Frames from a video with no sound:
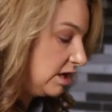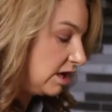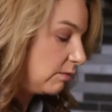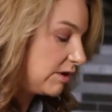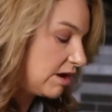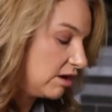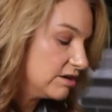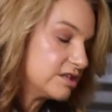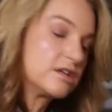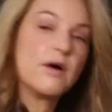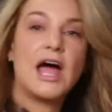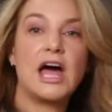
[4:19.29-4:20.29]
and we
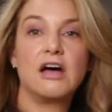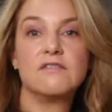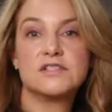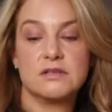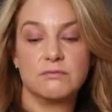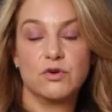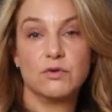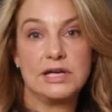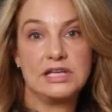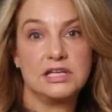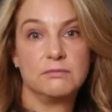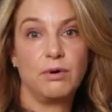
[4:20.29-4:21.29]
also have some
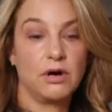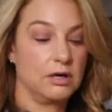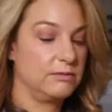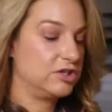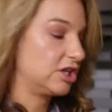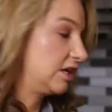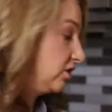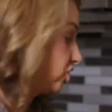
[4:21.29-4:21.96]
grated Parmesan